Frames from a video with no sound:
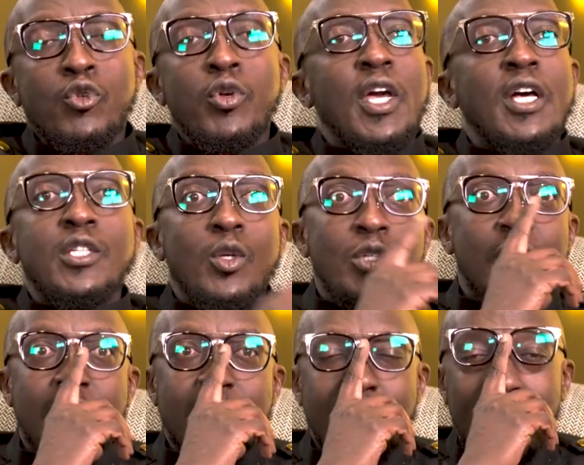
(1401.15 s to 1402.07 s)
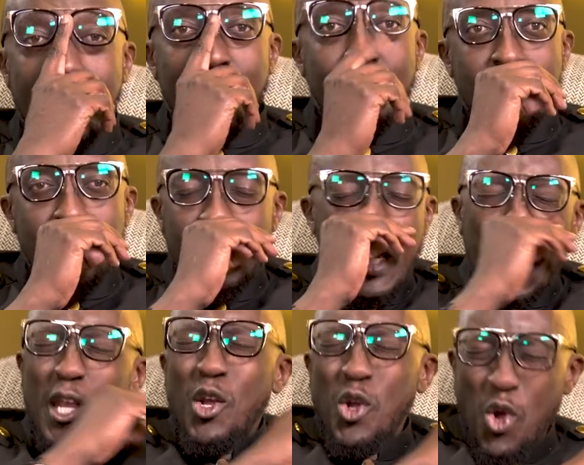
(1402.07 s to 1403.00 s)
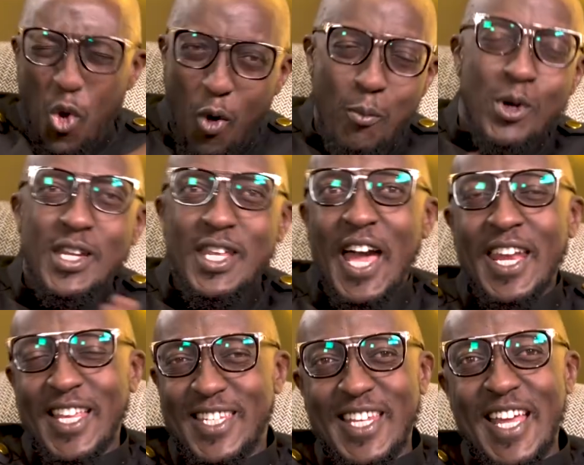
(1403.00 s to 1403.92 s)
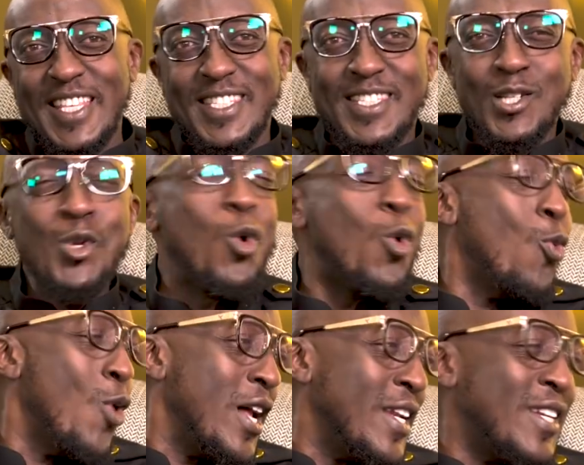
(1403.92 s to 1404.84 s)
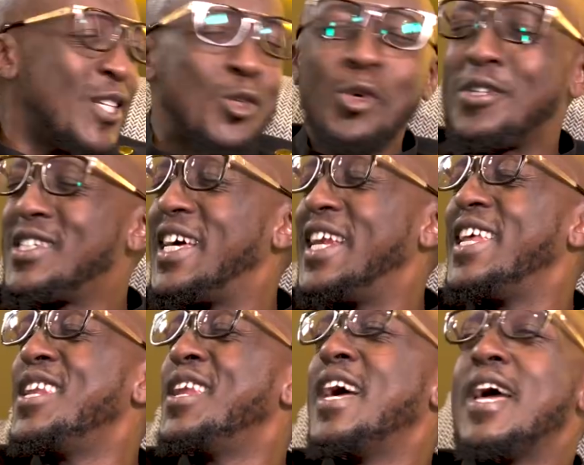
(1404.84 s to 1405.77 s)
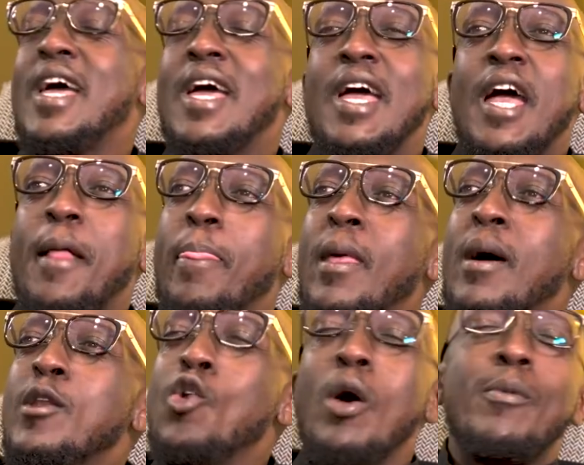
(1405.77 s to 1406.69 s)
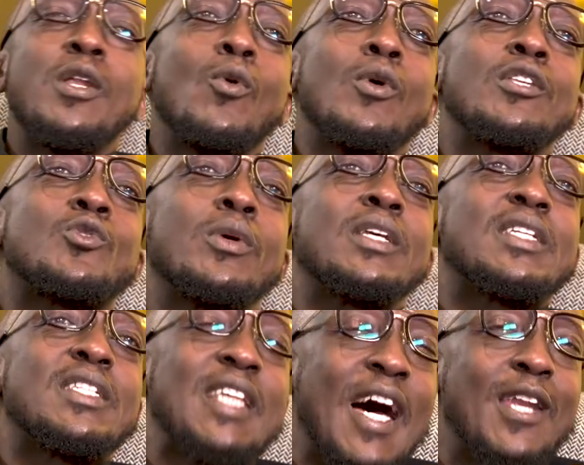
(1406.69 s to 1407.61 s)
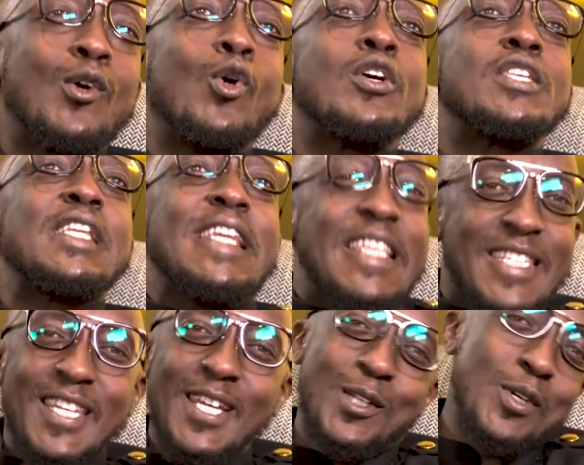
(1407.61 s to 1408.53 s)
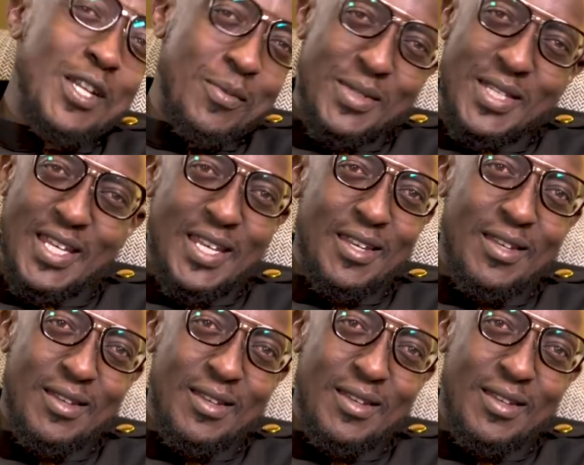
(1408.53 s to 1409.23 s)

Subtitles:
For 2 years you're just there. And nobody understands. No one. Totally. Nobody wants to understand or is listening to what I'm saying.